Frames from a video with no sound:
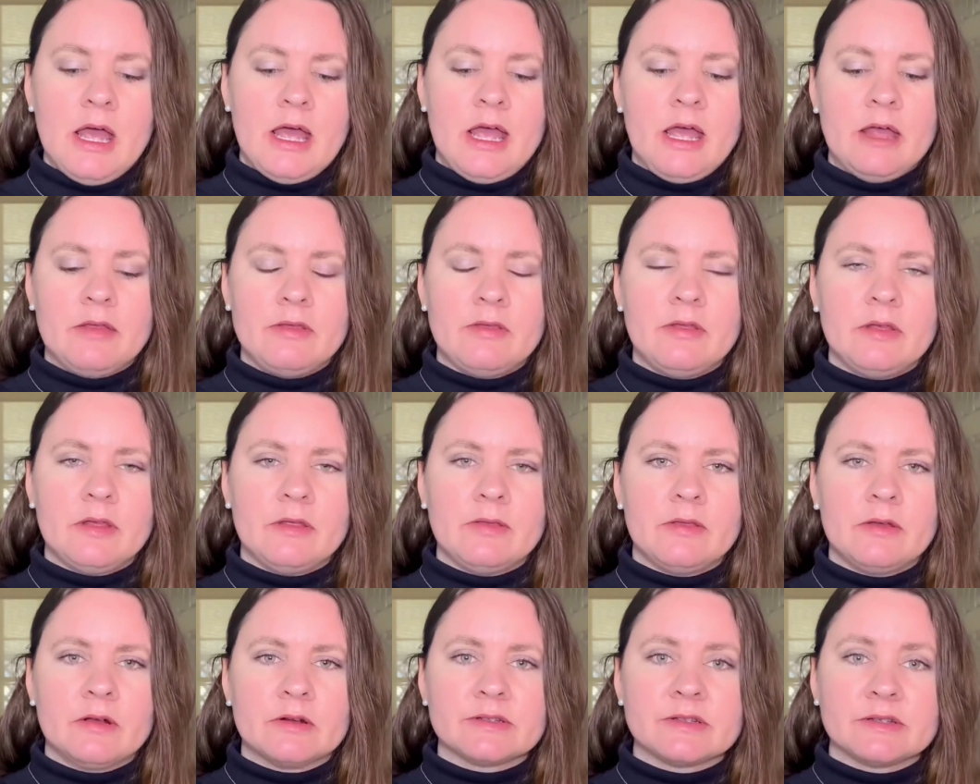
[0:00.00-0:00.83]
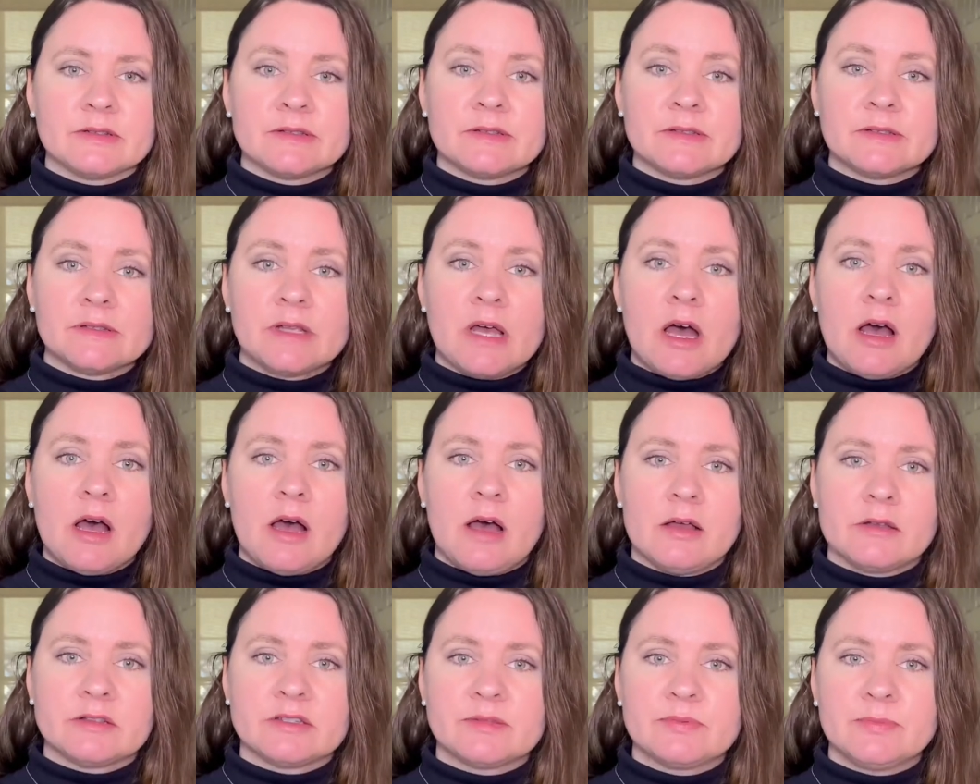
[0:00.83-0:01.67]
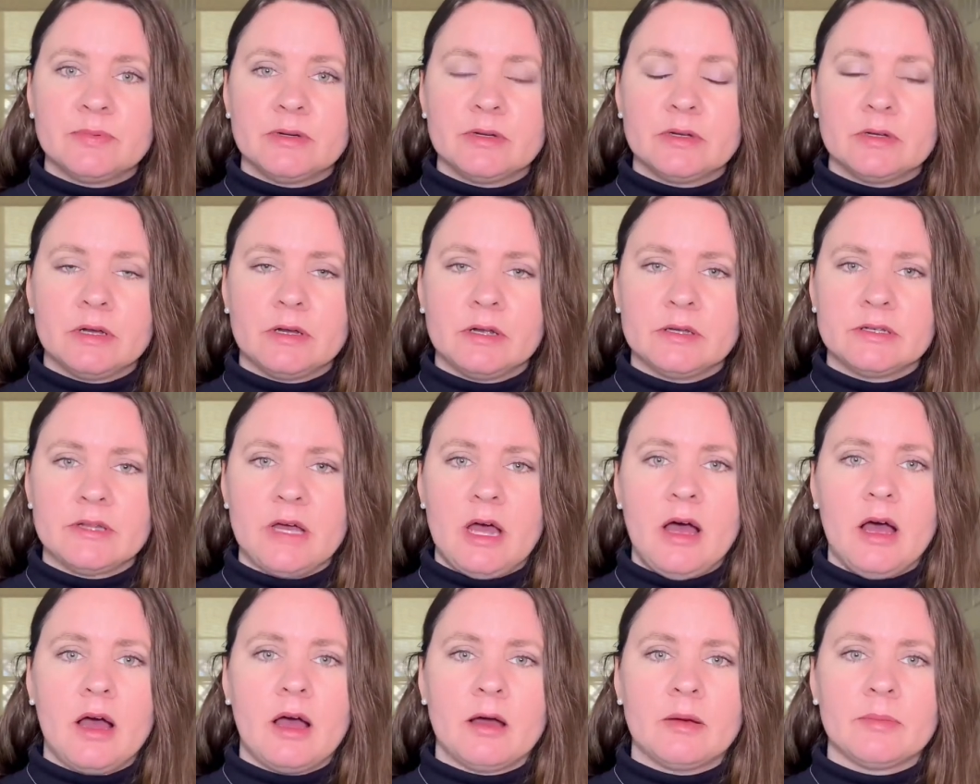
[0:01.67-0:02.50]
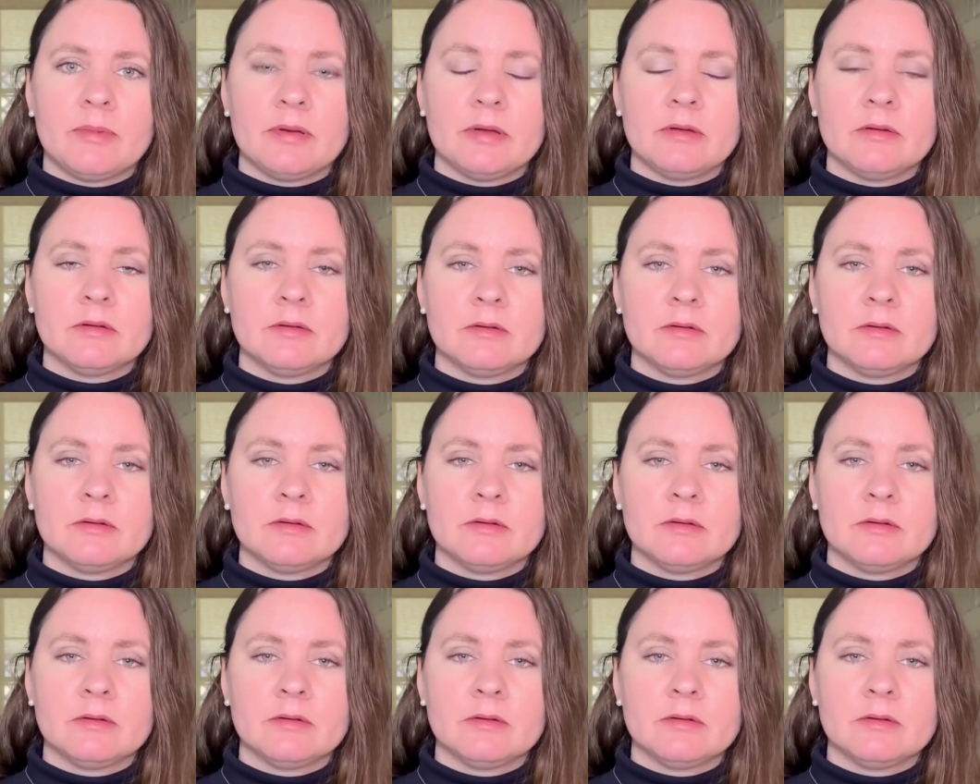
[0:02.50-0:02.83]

And then there's a sauce put on top.